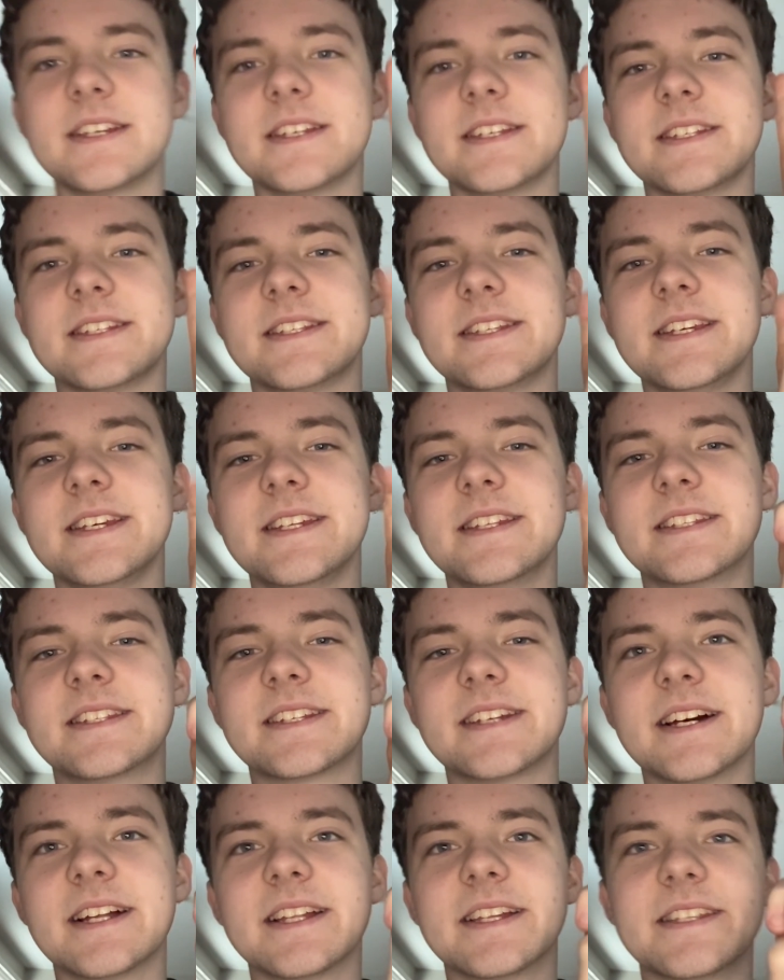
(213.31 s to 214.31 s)
scene
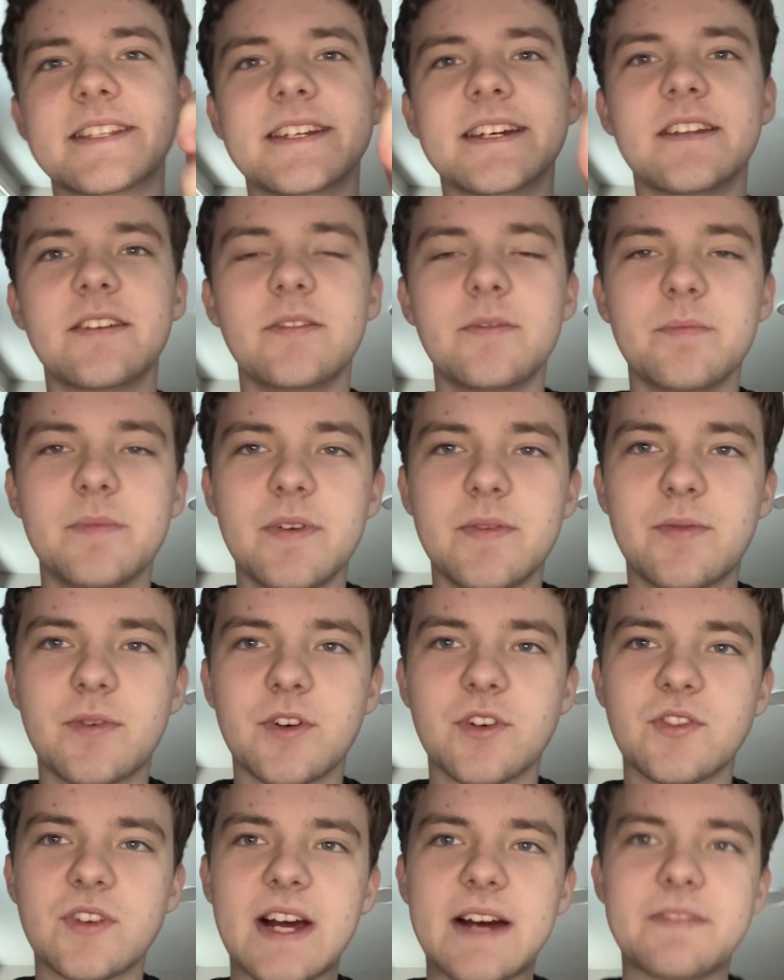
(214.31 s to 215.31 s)
skeleton
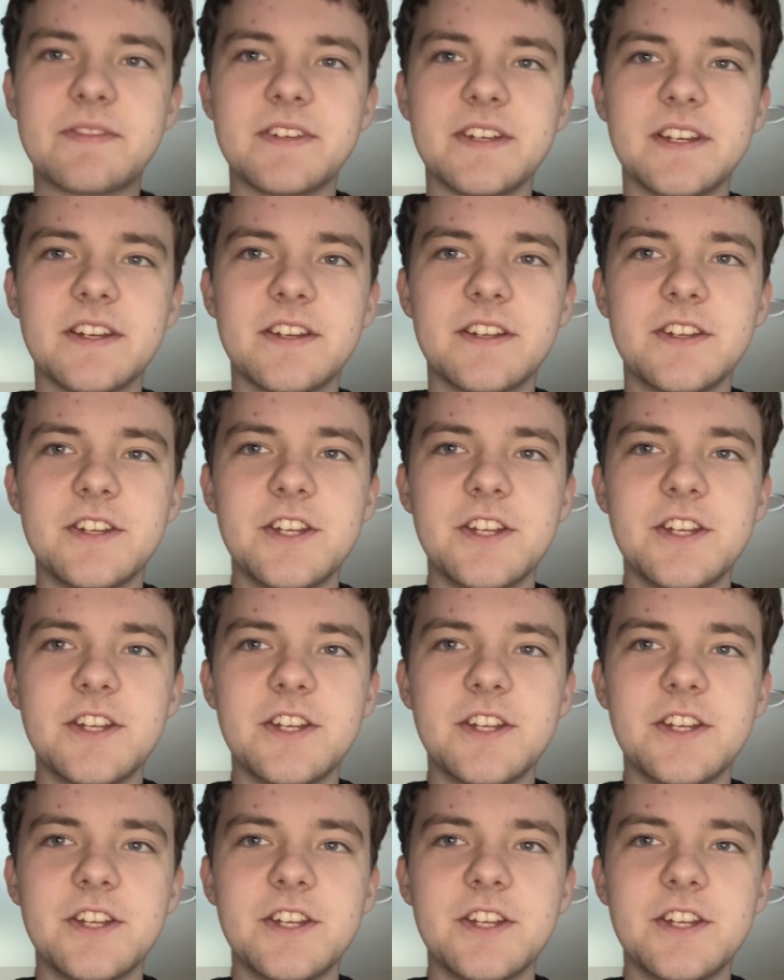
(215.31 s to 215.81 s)
before drafting.